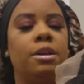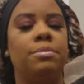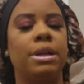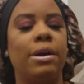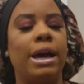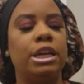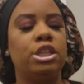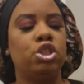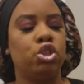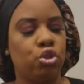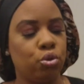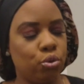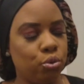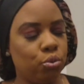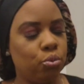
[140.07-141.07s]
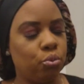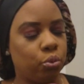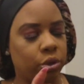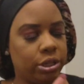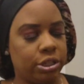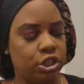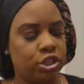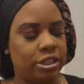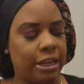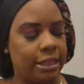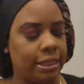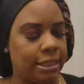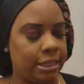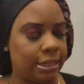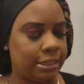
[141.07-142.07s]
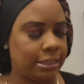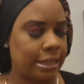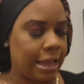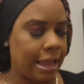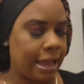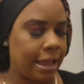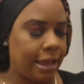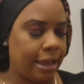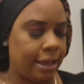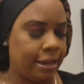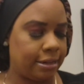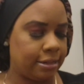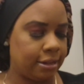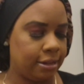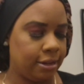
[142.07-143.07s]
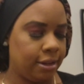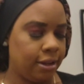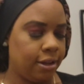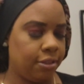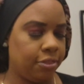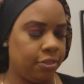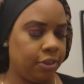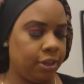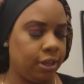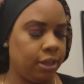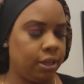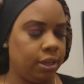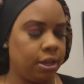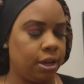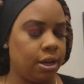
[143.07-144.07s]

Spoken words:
Now I do wish that this had the